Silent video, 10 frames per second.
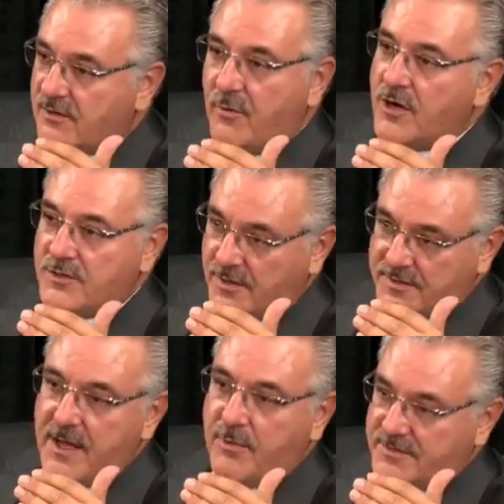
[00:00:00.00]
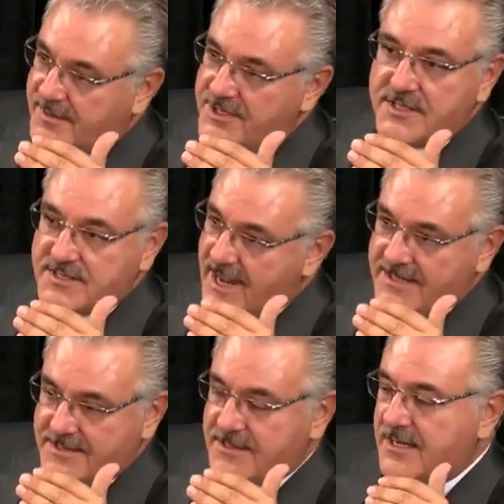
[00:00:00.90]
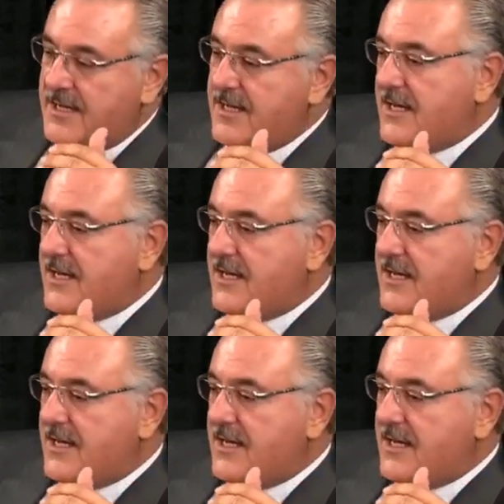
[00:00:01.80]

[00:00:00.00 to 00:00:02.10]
look forward to a double-digit sentence.